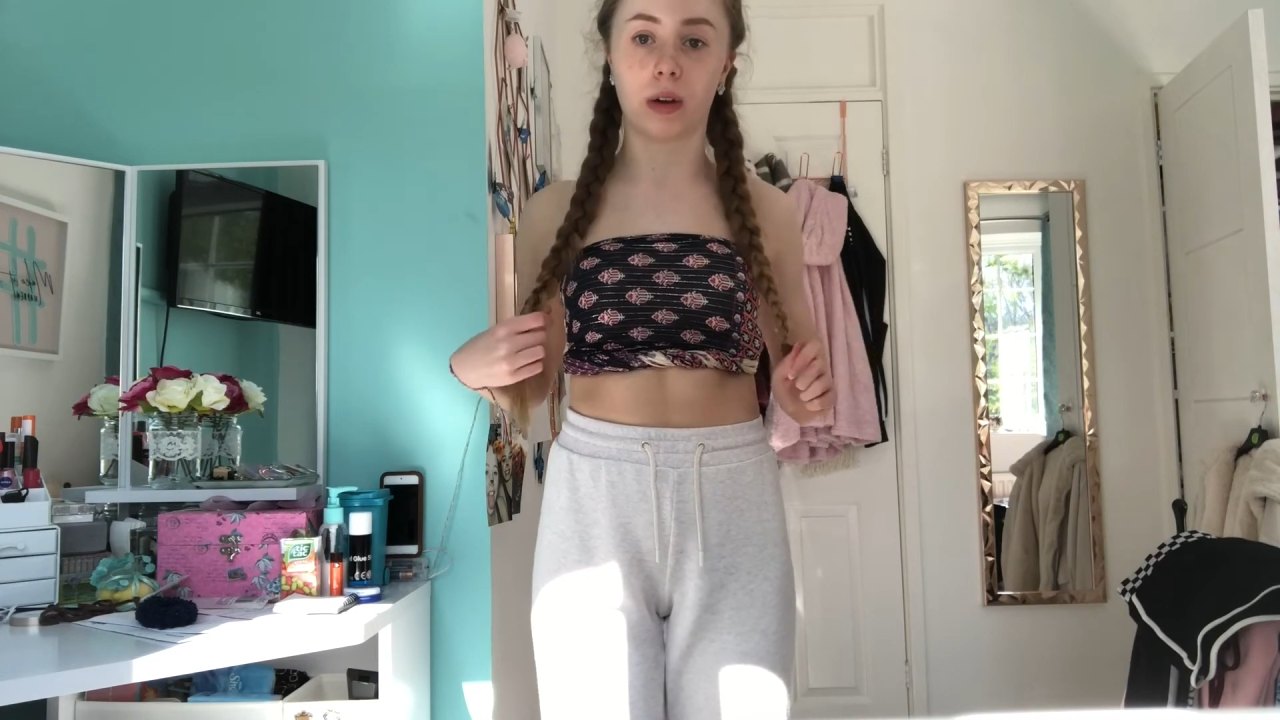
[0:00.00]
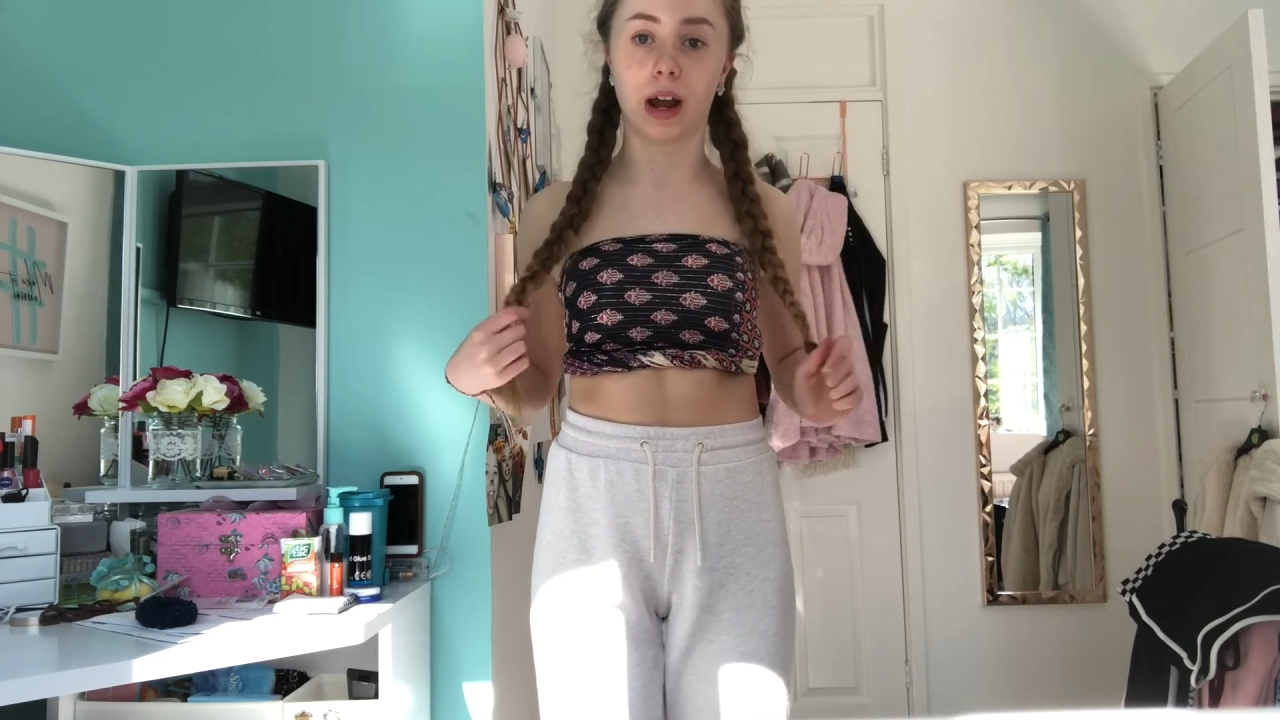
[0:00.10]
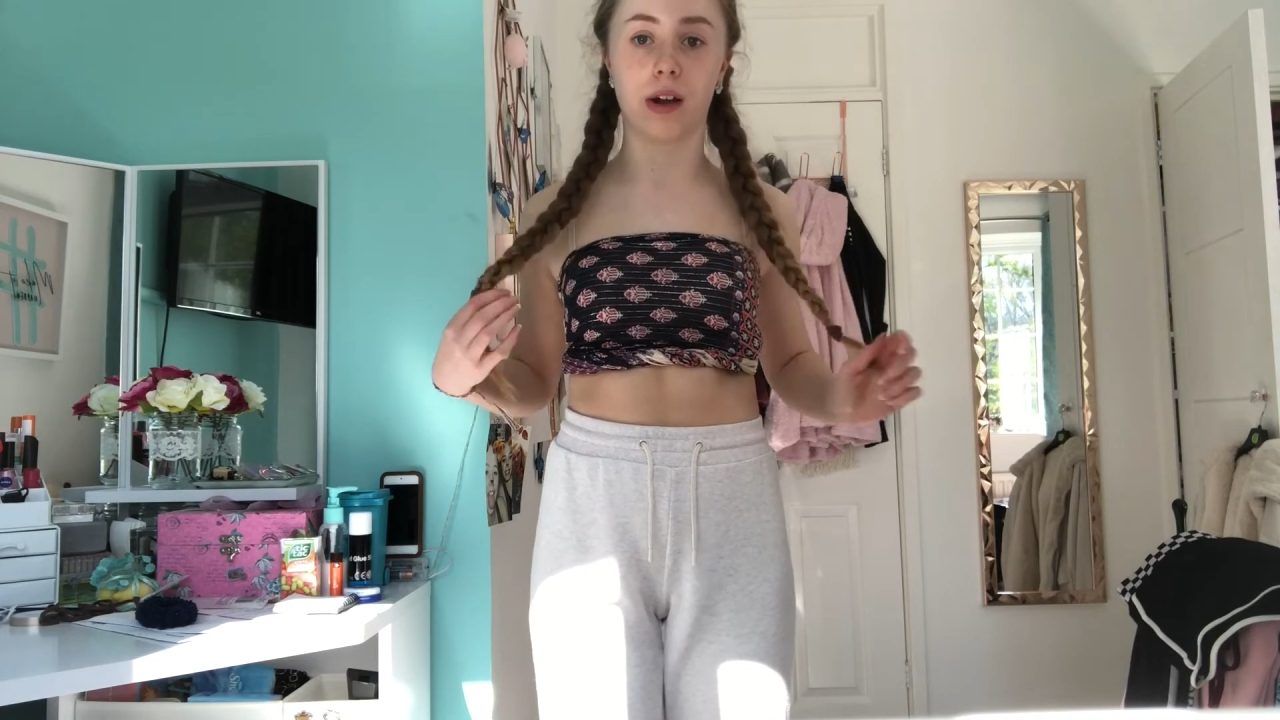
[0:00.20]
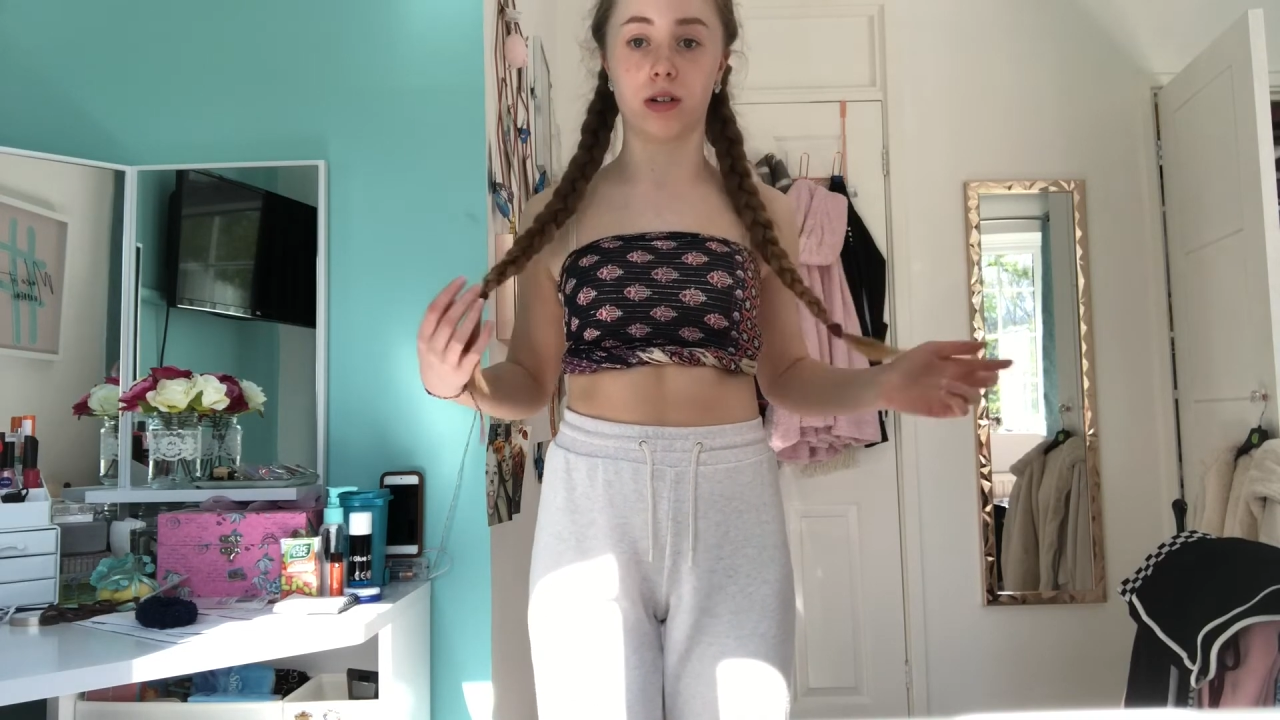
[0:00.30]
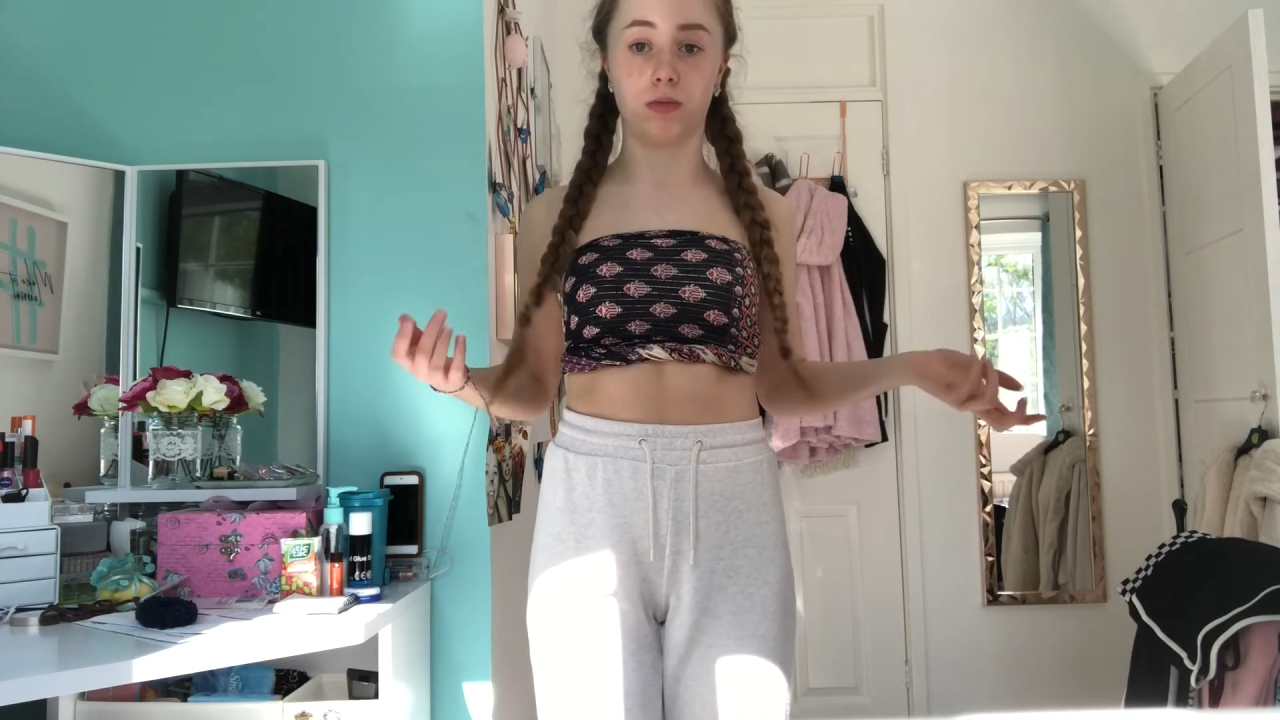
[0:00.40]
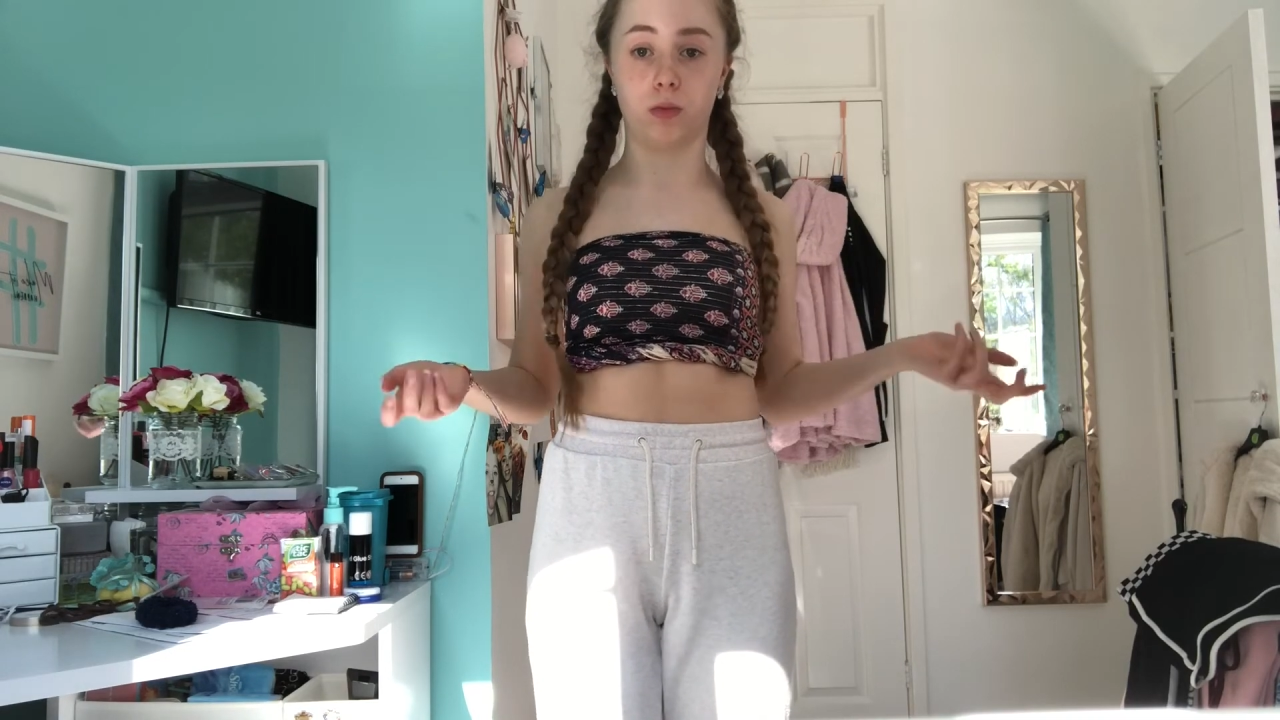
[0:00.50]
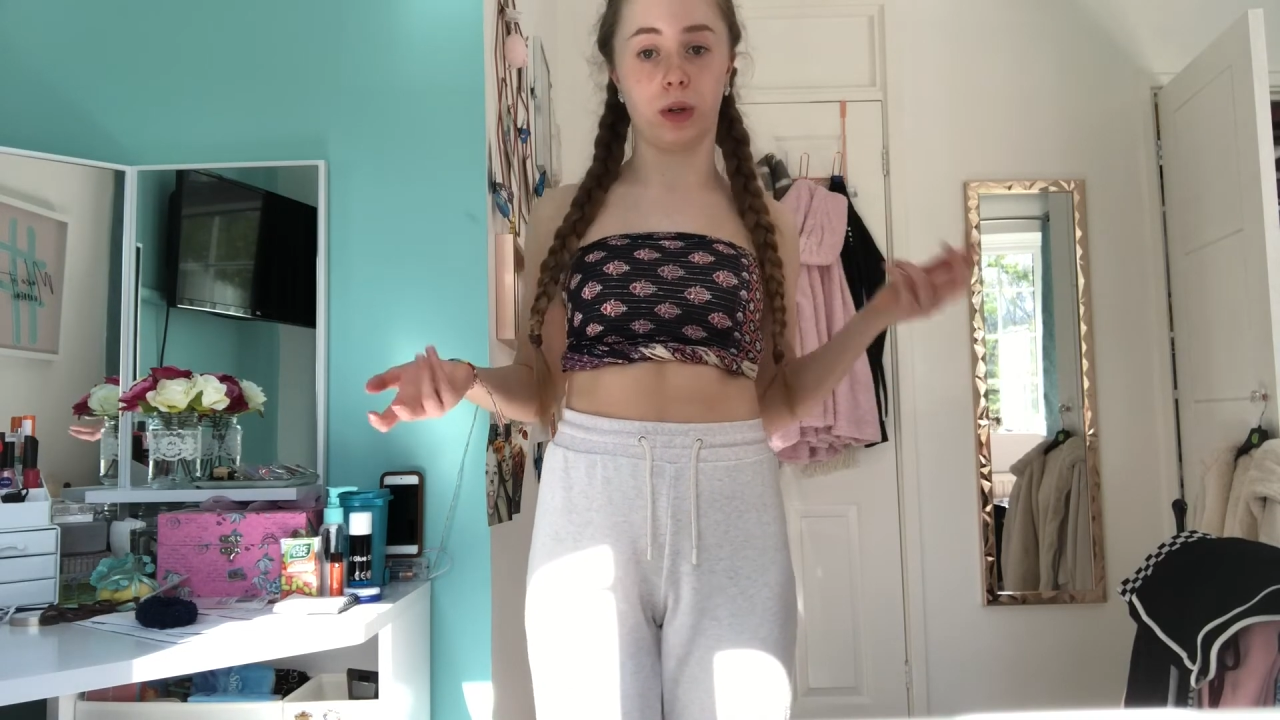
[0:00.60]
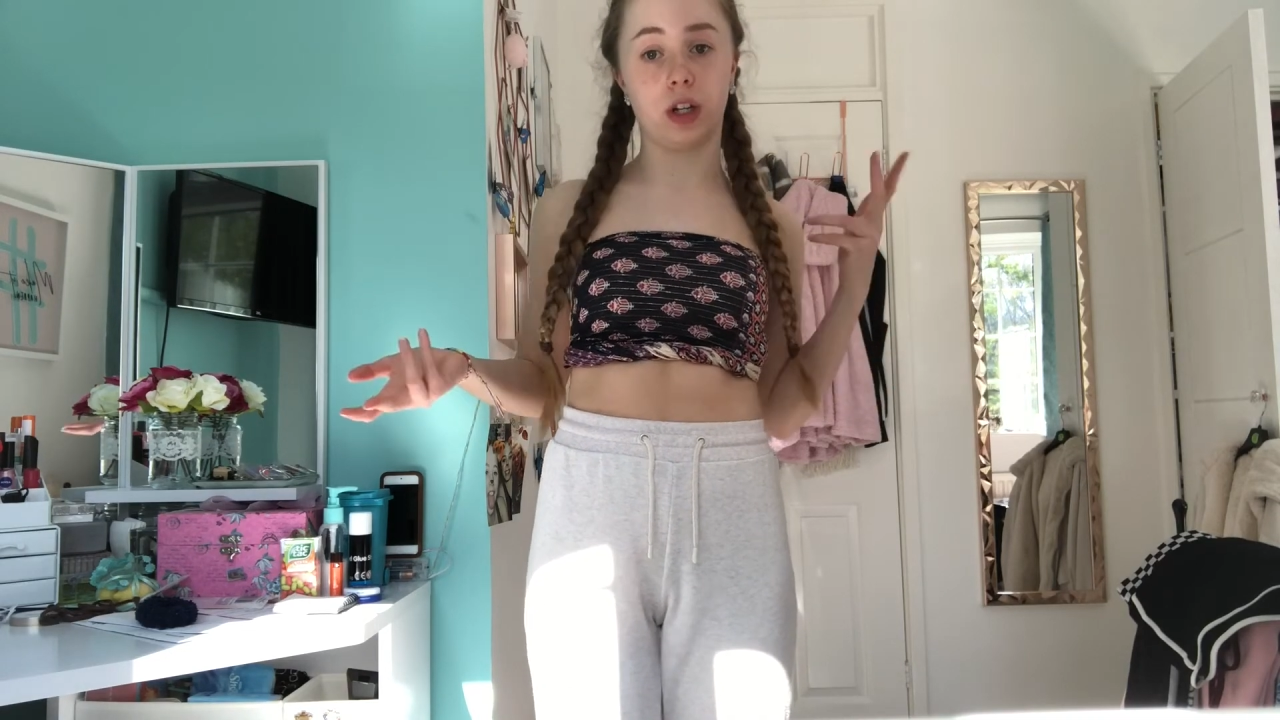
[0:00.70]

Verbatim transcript: out and we